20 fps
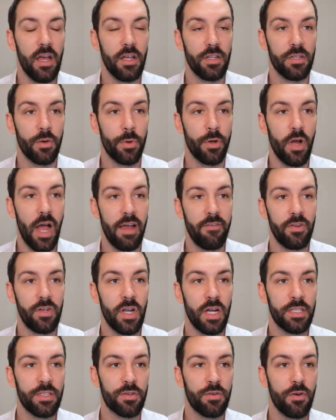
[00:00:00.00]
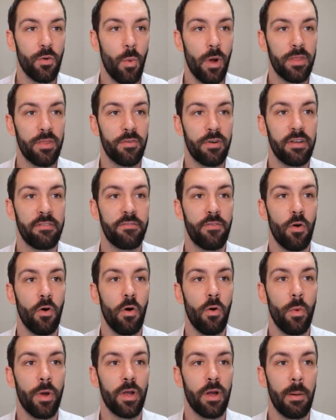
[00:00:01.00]
So we've got advertisers through 1 through
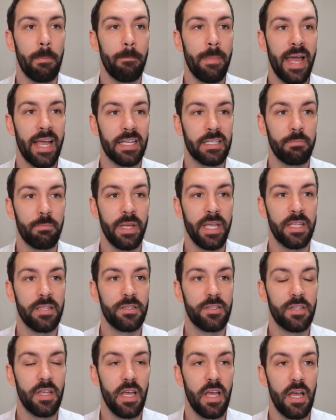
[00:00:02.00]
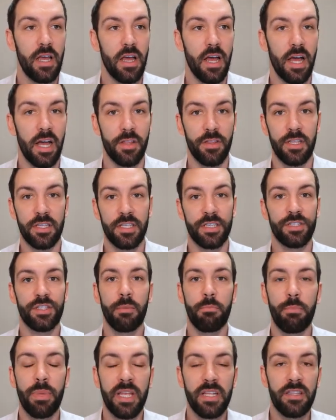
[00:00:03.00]
4, we've got max bids. This is
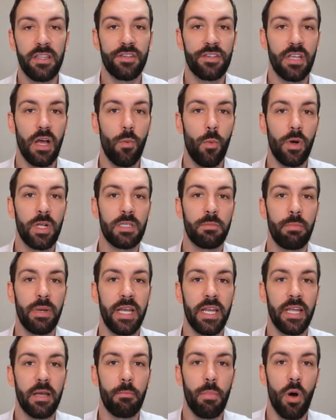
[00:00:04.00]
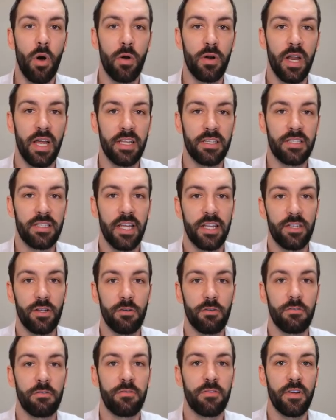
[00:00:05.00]
the bid someone's bidding upon a set
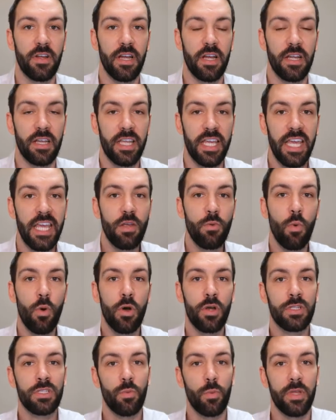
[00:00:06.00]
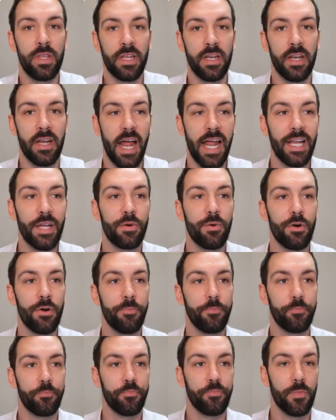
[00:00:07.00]
of keywords within an ad
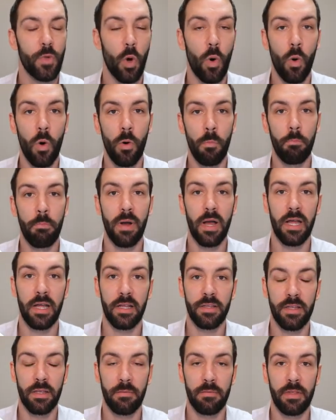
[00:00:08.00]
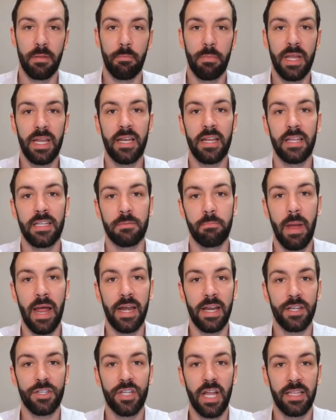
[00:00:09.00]
group, or the bid is
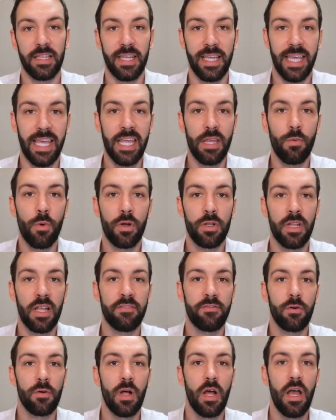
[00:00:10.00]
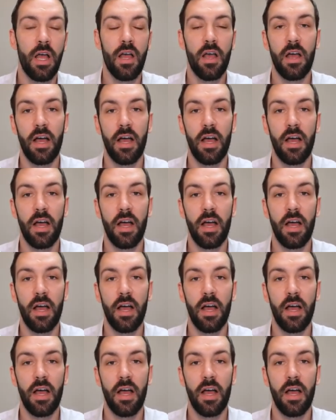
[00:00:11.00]
managed at the keyword level